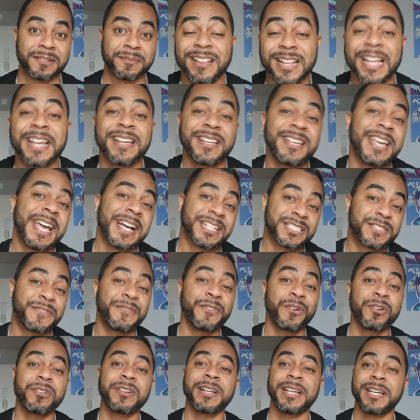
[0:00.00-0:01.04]
Like, yes,
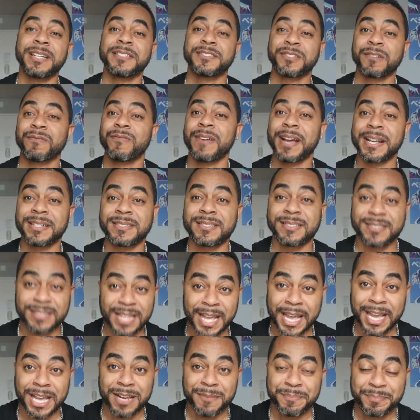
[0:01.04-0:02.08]
Florida is a red
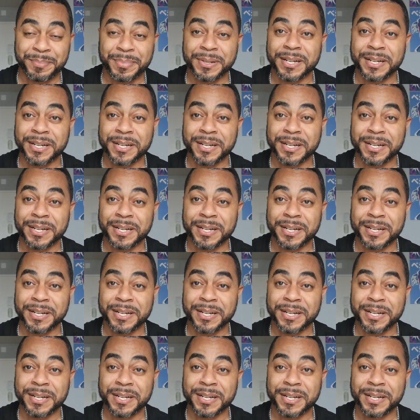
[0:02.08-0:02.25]
state,